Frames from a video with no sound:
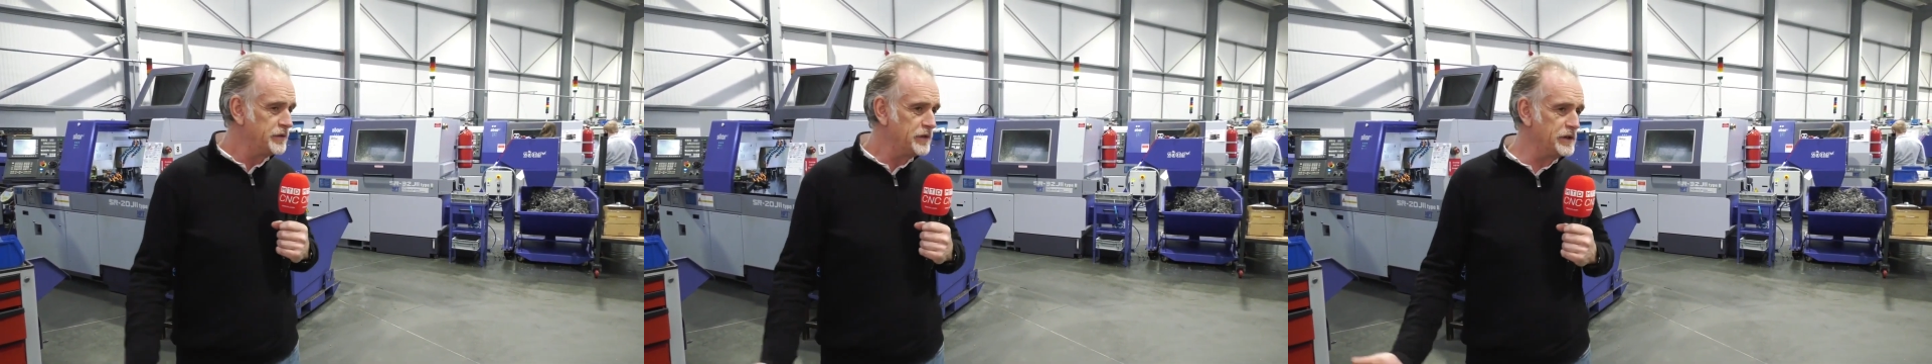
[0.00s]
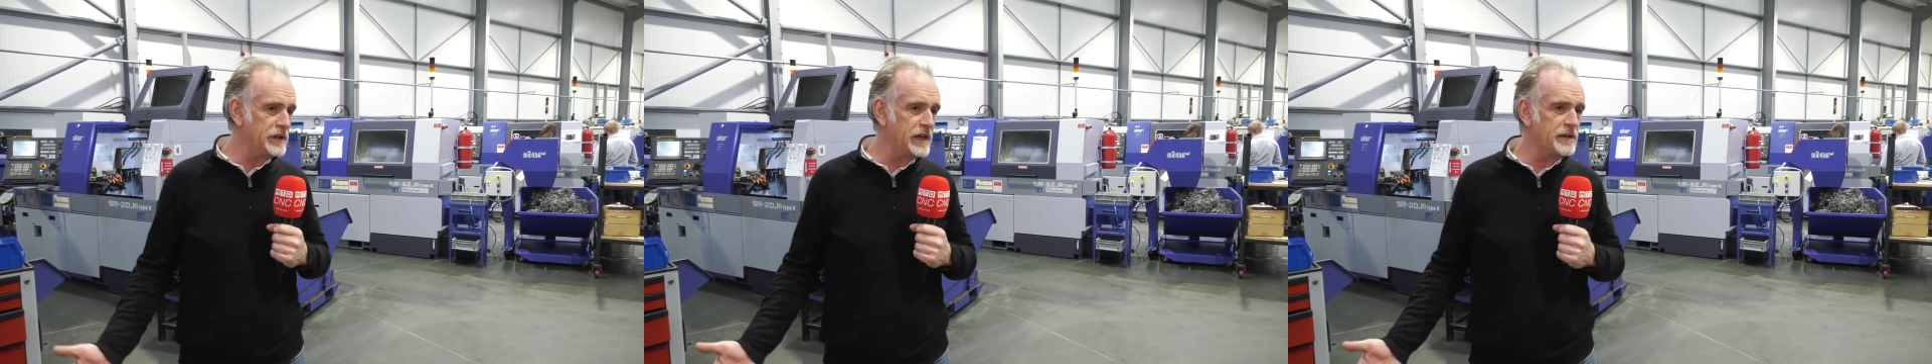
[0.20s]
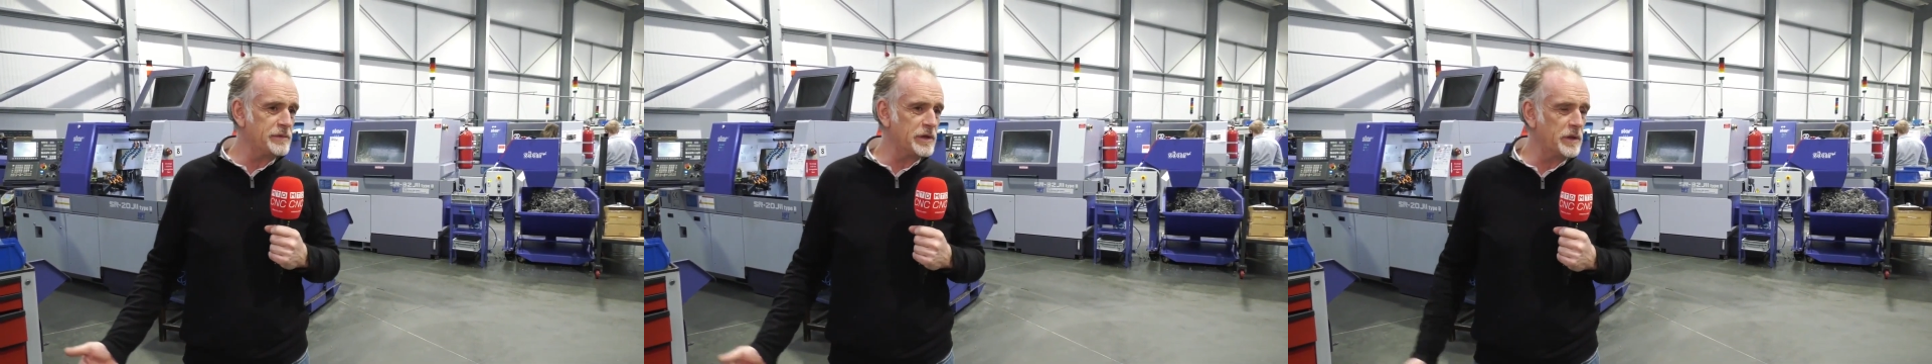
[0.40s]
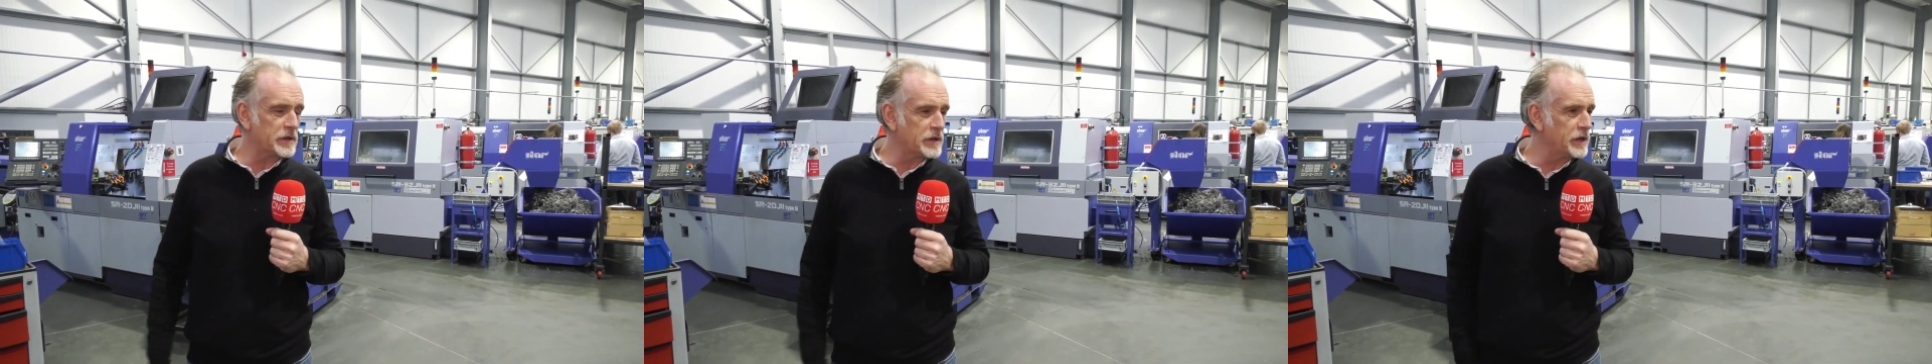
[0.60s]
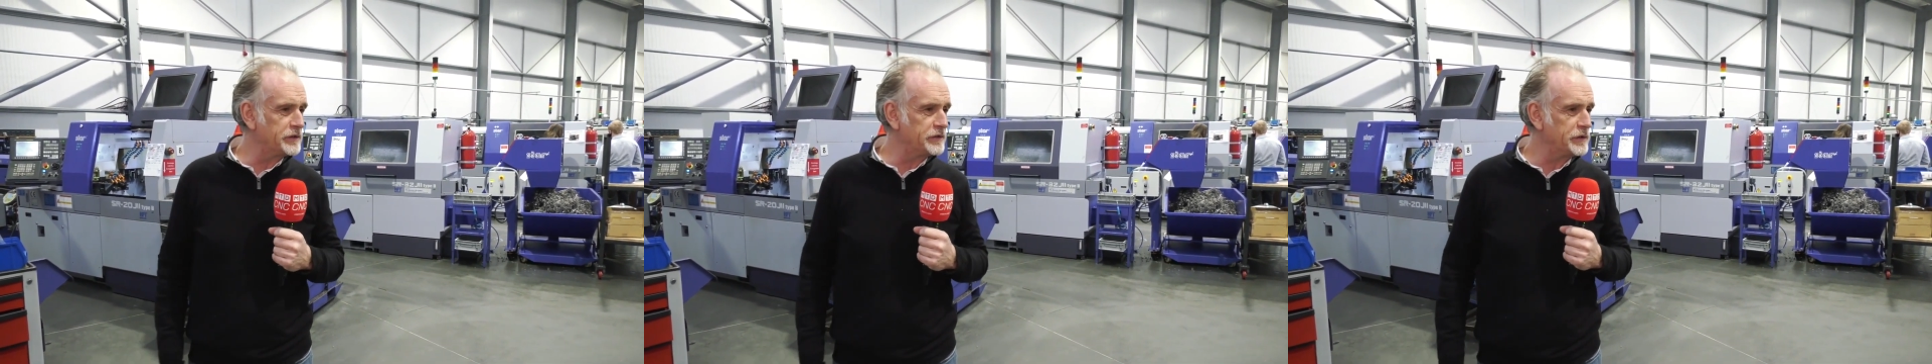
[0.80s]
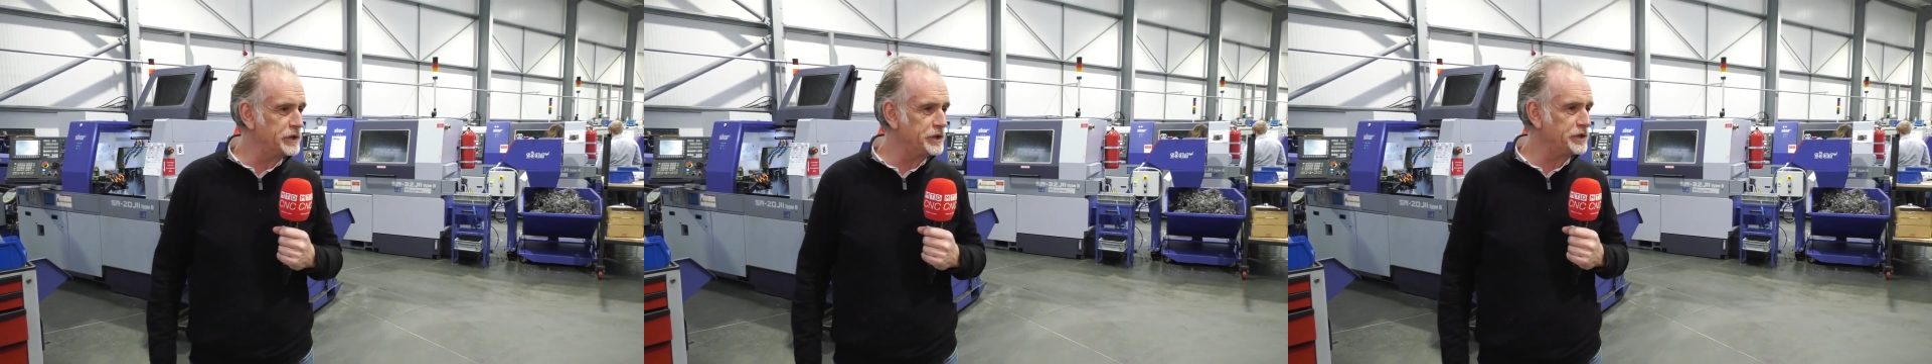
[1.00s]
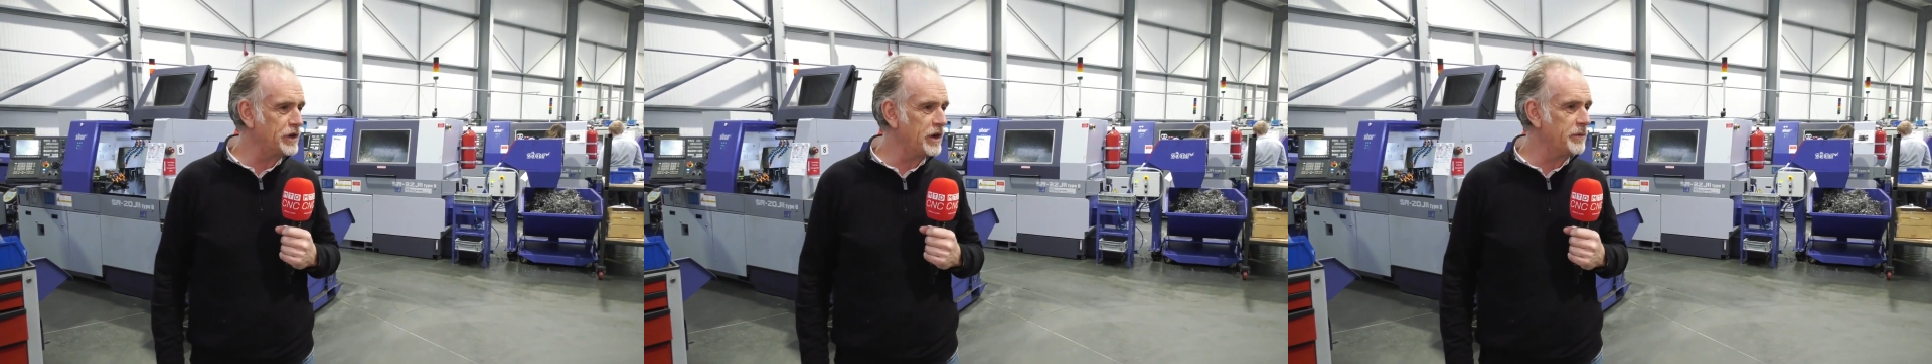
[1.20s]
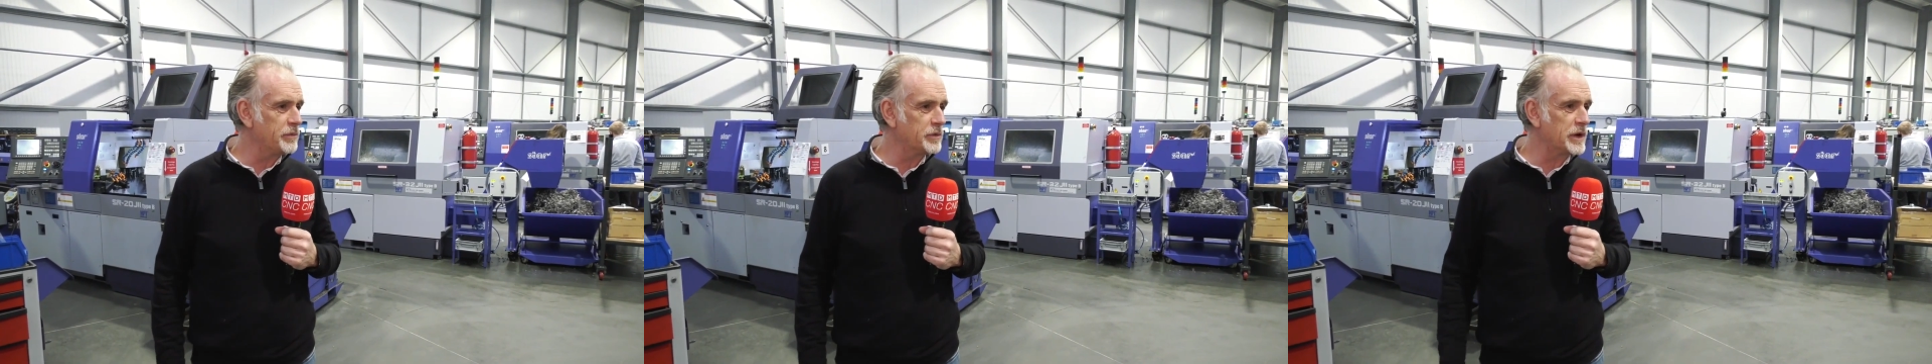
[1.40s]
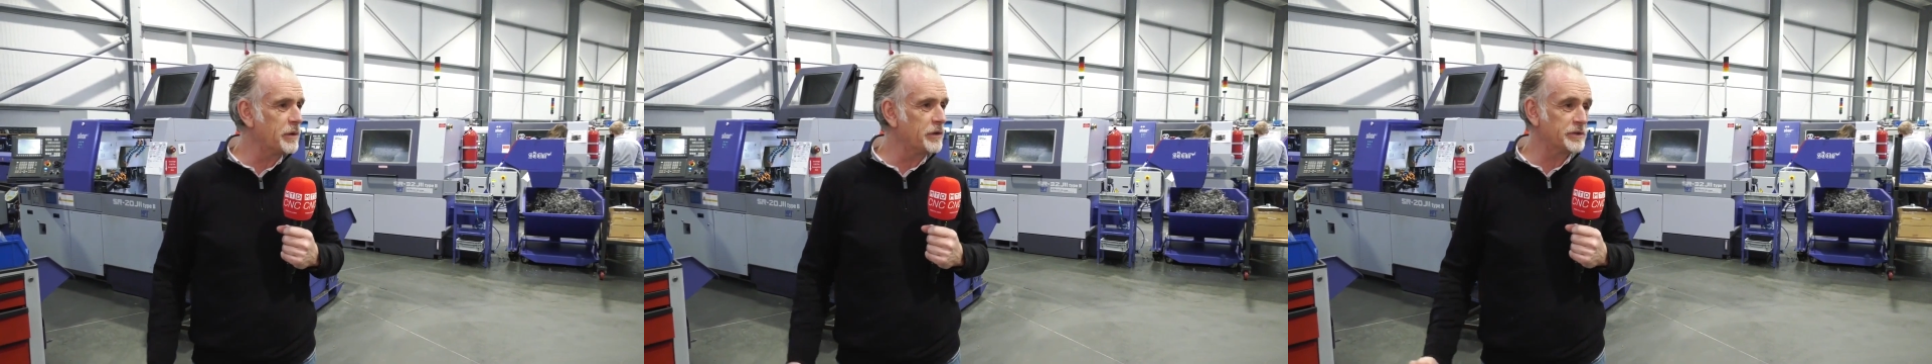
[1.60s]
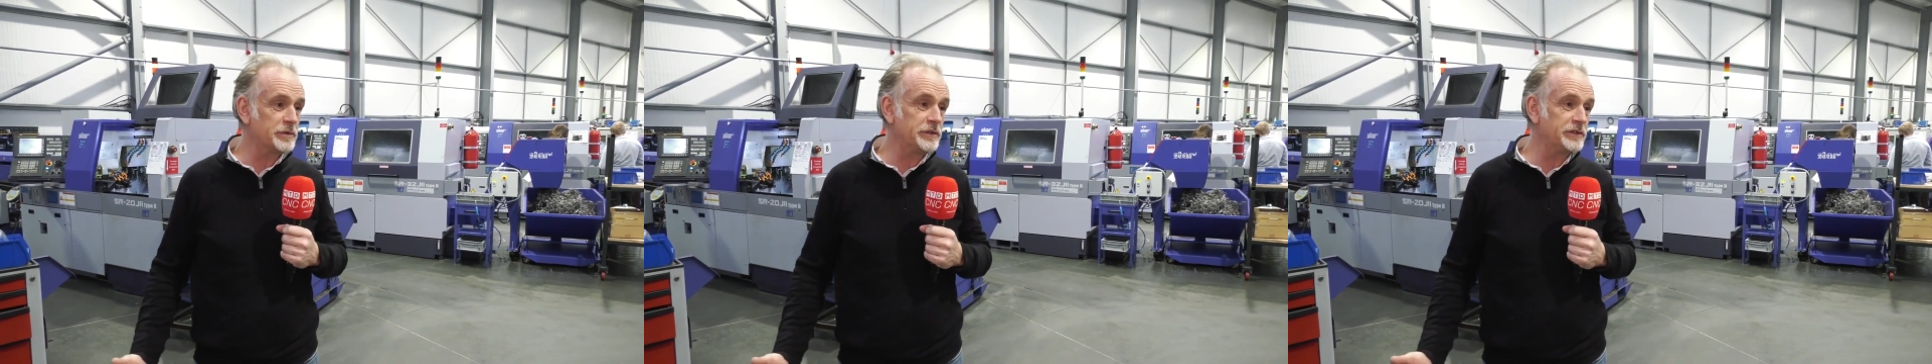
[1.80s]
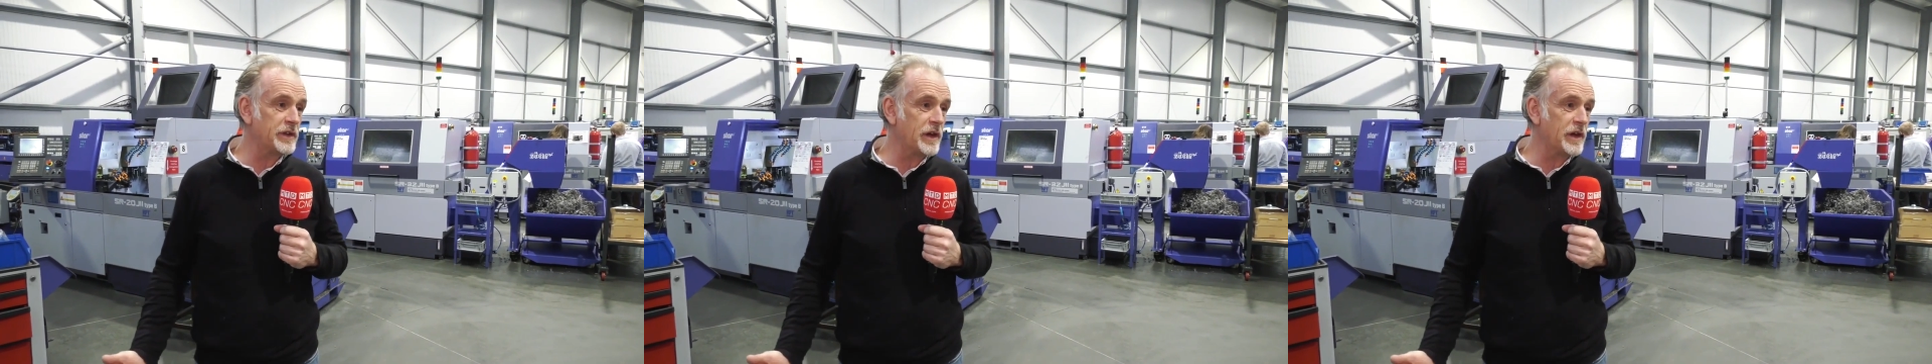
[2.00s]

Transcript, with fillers: 38 mil that goes through this shop will go onto a